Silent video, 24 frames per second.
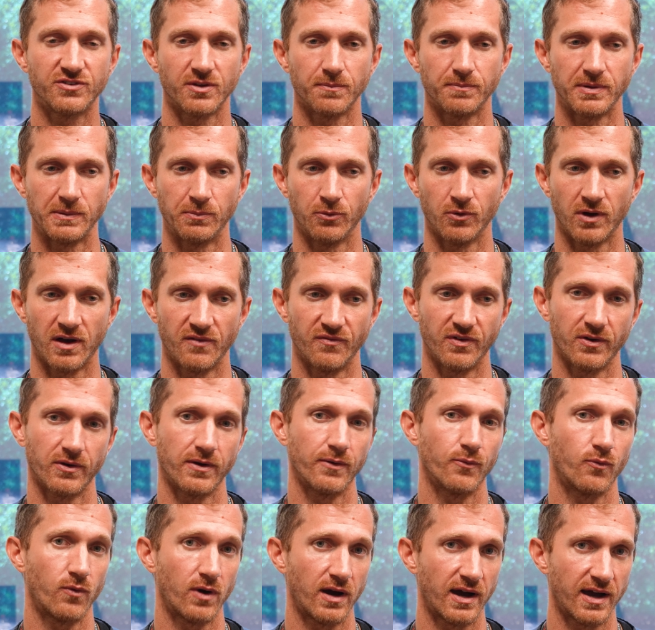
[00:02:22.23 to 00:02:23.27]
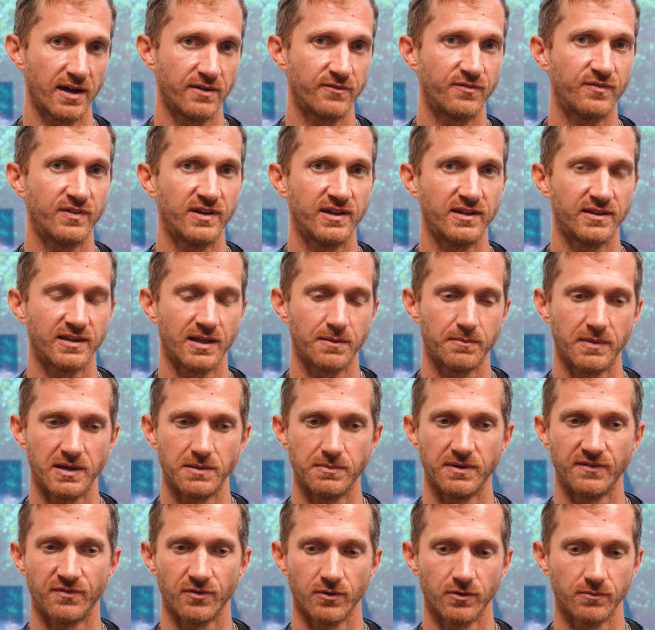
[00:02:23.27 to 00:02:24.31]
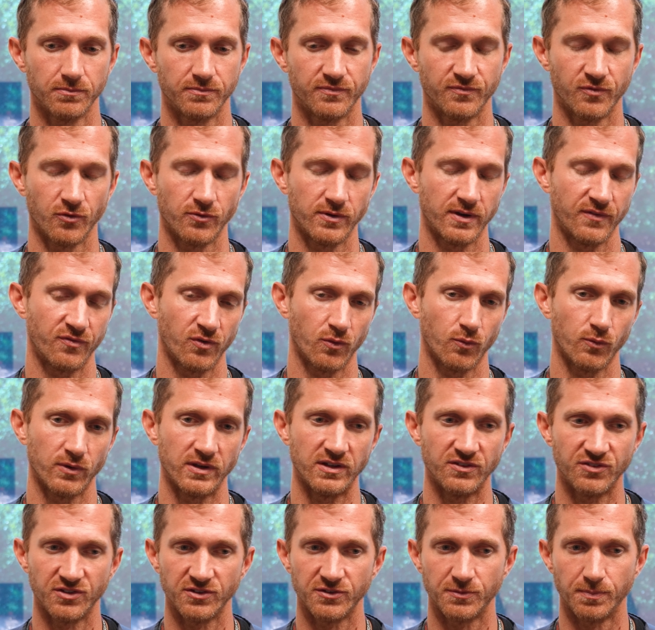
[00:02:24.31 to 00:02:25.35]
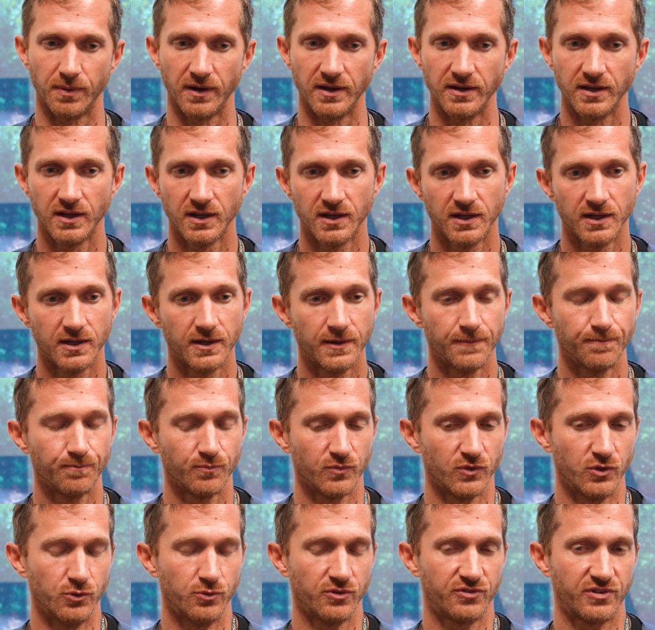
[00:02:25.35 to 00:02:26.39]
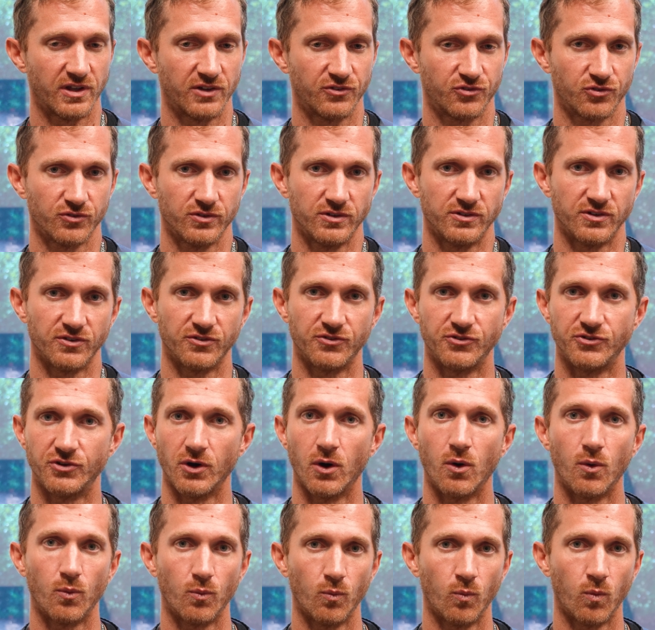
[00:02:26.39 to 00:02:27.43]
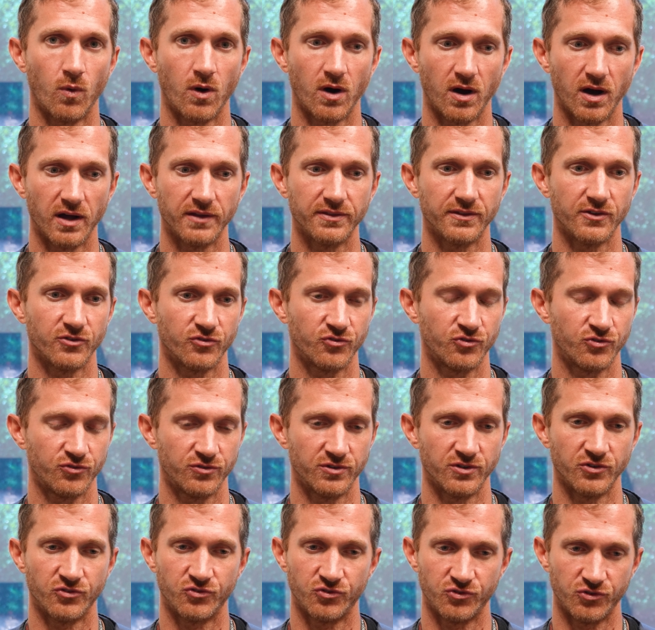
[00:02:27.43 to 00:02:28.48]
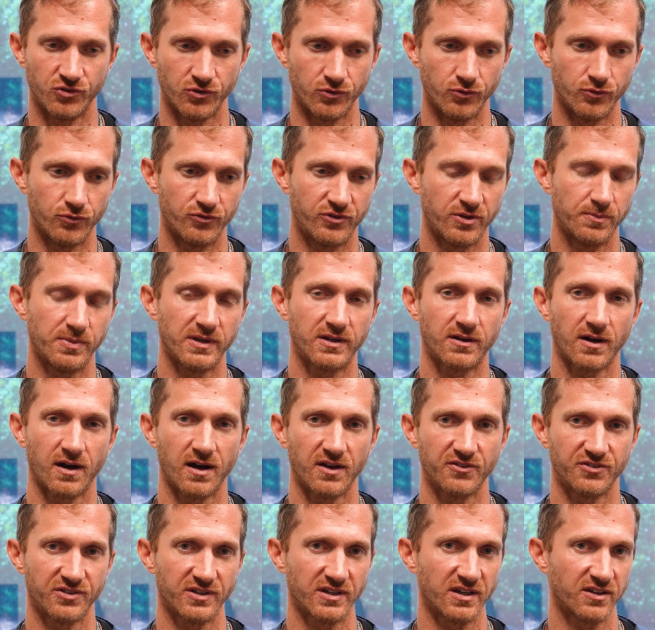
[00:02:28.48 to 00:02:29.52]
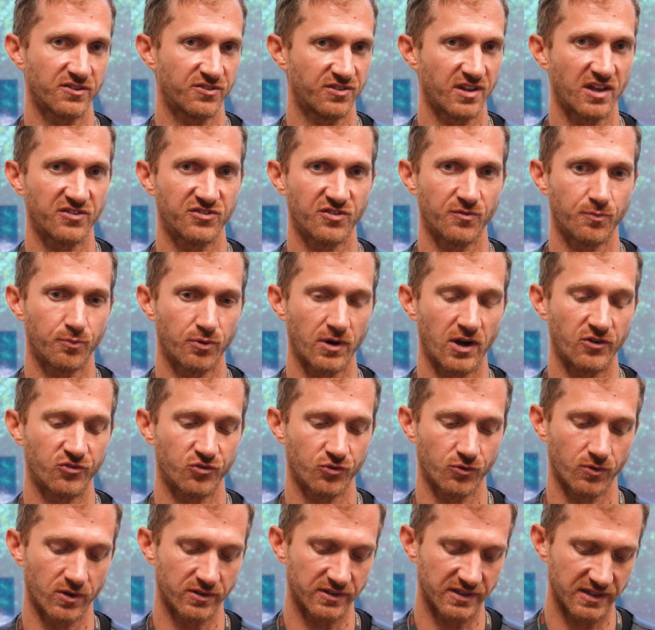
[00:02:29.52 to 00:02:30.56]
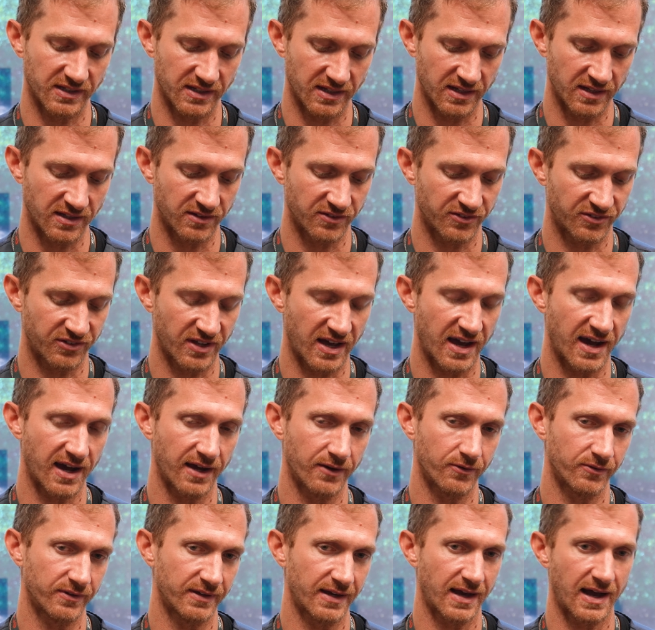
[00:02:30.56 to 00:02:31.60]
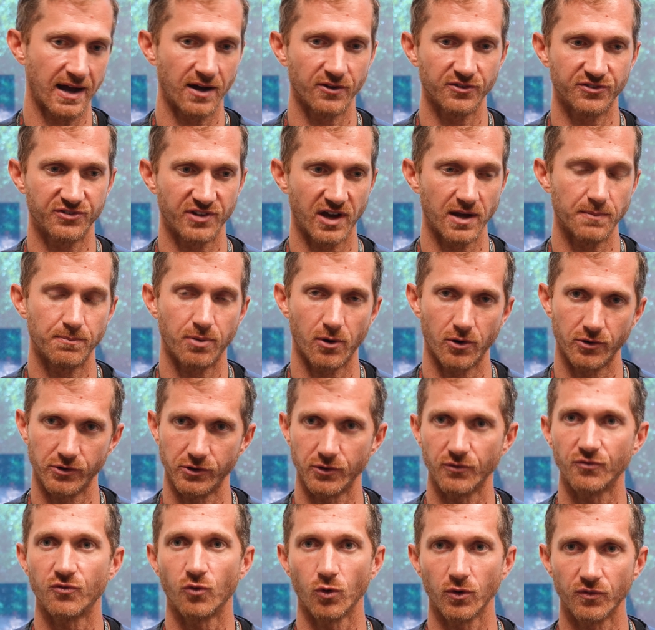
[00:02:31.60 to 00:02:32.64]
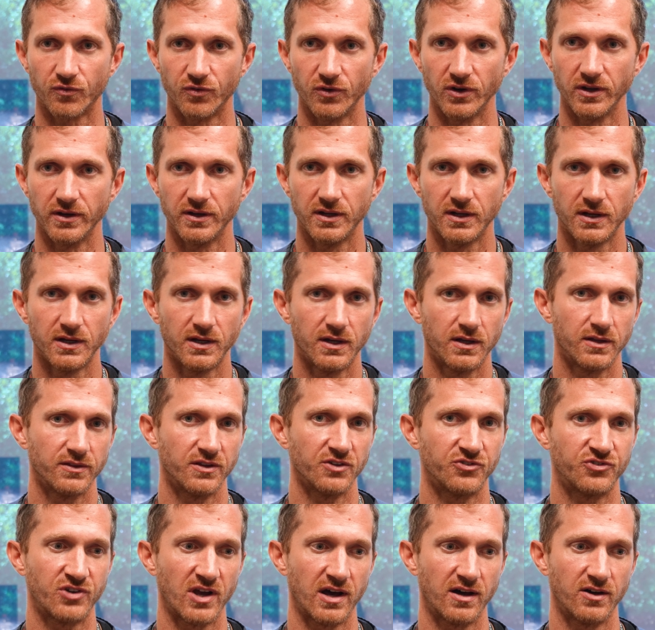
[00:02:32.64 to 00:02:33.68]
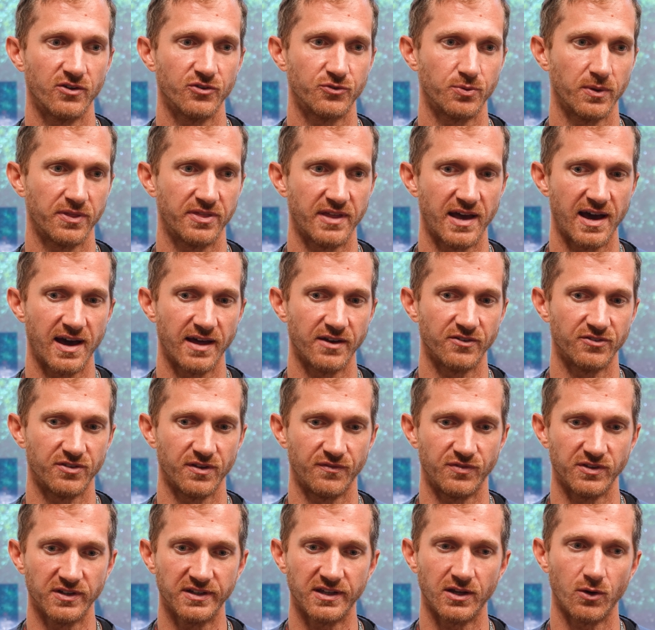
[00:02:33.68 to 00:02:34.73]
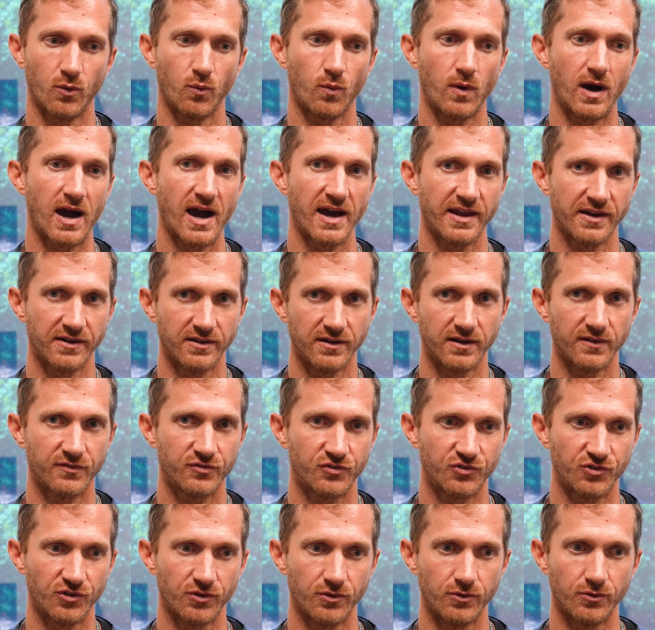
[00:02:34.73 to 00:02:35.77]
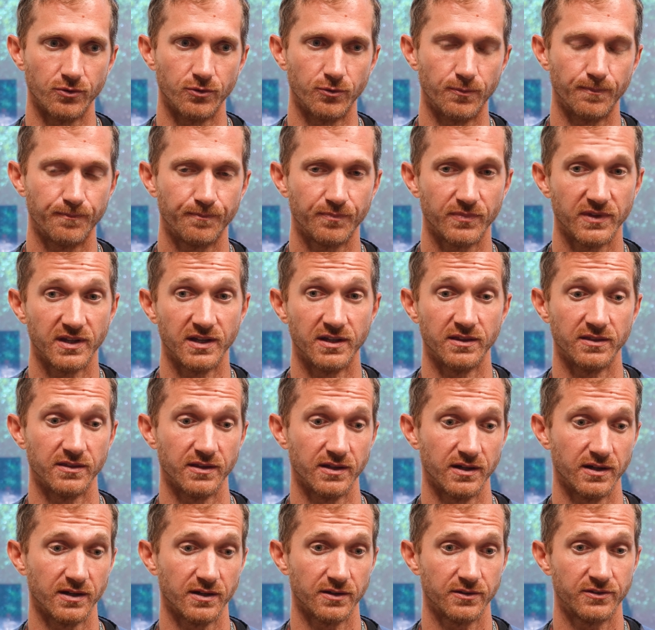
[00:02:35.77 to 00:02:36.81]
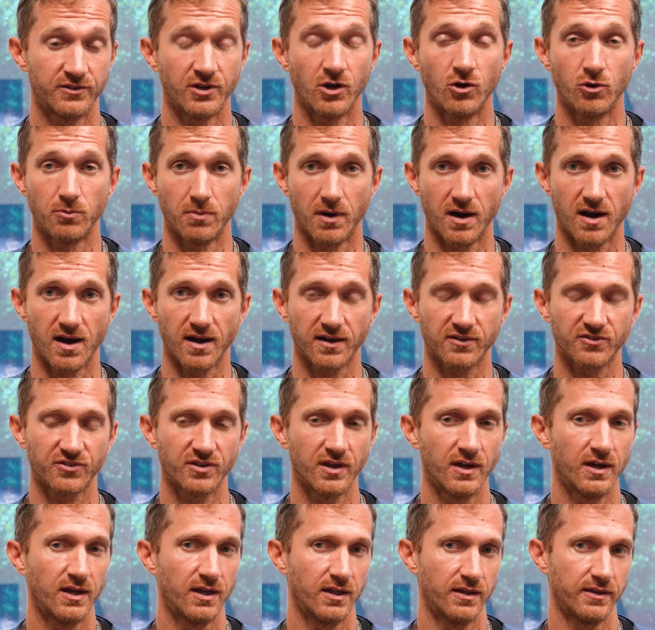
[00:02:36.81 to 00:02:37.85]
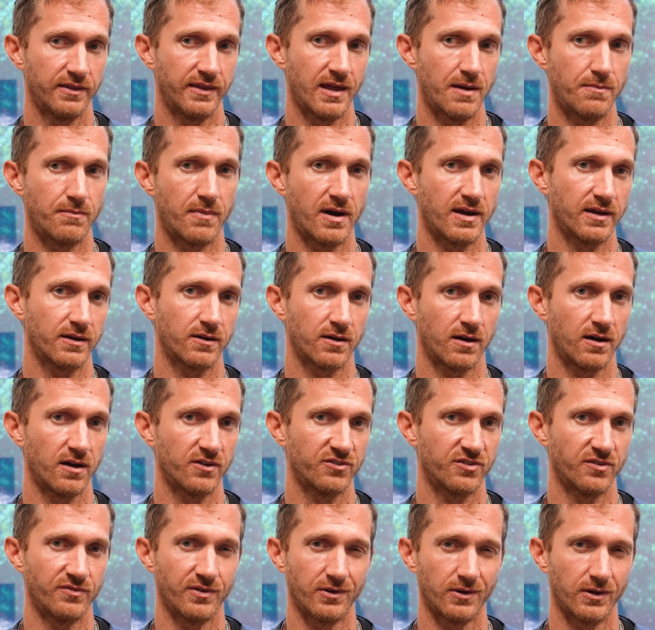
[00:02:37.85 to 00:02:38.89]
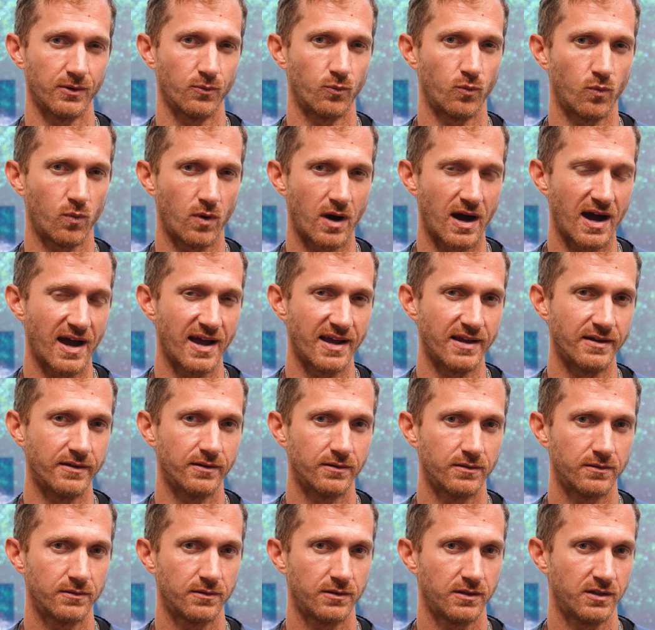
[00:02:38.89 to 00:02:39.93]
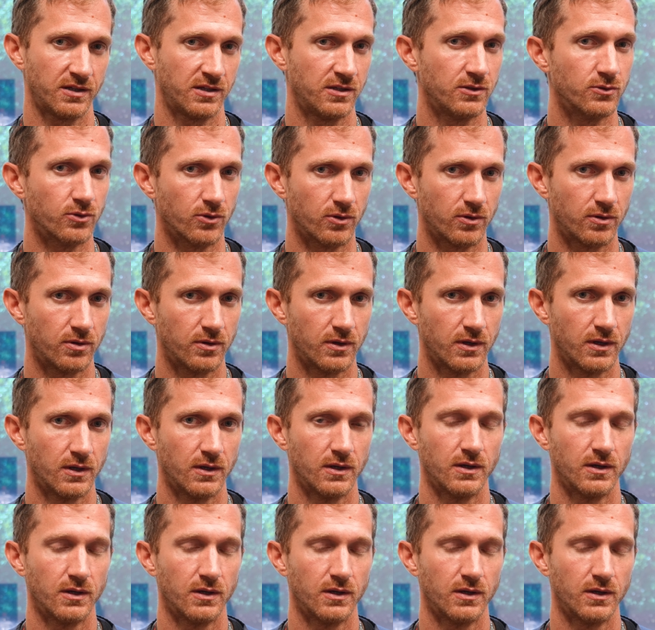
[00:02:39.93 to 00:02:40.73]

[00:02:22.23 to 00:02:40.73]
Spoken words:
Some people have very wide feet, and that may be for different reasons, but you essentially just don't want the shoe to be causing excessive pressure on the inside or the outside part of your forefoot. The challenge with that is if you get a wide enough shoe in the toe box, that might cause a very wide heel.